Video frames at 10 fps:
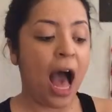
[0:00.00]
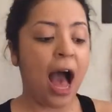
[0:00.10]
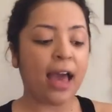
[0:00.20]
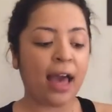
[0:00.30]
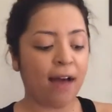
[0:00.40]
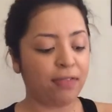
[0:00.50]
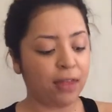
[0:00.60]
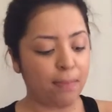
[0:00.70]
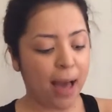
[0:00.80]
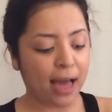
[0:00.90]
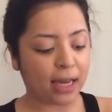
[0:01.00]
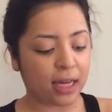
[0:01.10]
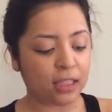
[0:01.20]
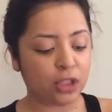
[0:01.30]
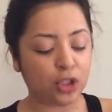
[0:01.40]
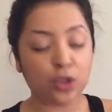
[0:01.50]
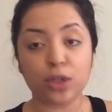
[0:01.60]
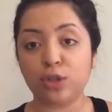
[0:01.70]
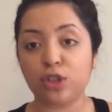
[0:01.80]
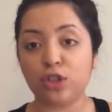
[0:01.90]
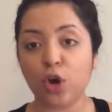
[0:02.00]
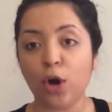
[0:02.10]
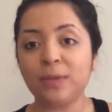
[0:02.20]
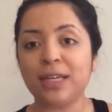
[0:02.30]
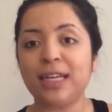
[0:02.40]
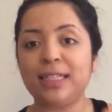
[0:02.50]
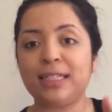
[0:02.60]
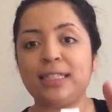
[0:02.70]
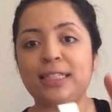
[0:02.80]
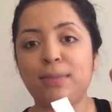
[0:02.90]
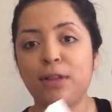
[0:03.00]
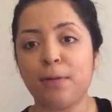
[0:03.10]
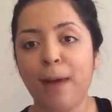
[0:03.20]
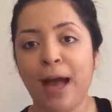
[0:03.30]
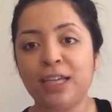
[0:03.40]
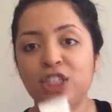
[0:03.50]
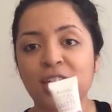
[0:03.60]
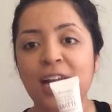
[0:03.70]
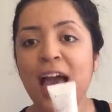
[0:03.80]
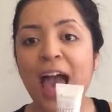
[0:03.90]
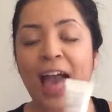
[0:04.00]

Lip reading: I have the MAC Studio Sculpt, and it's a similar packaging,